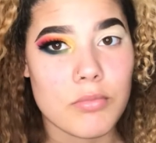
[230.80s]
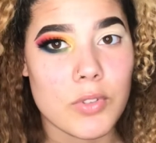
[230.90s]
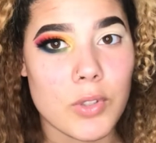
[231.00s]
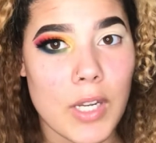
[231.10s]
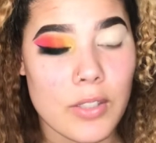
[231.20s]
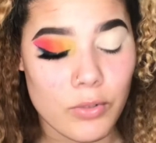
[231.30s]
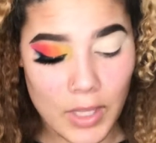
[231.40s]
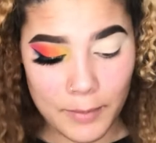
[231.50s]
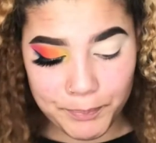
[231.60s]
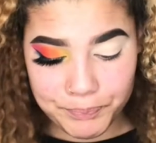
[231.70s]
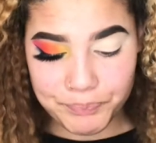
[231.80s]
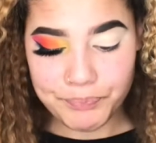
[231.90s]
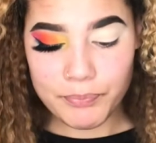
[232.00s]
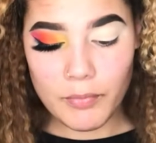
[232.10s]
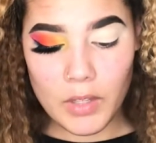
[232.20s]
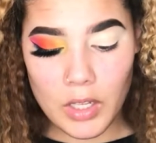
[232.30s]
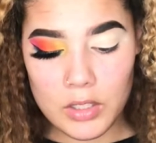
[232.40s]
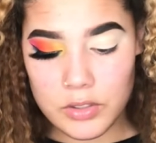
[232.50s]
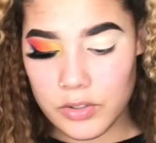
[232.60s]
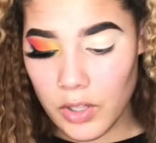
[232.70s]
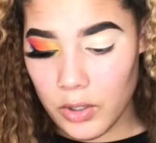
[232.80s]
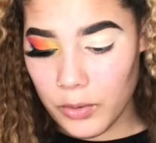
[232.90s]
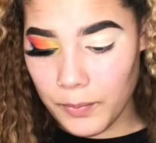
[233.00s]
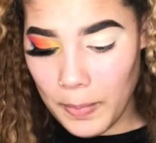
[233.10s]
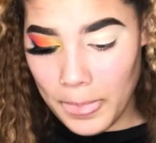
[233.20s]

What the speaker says: Do not do that. So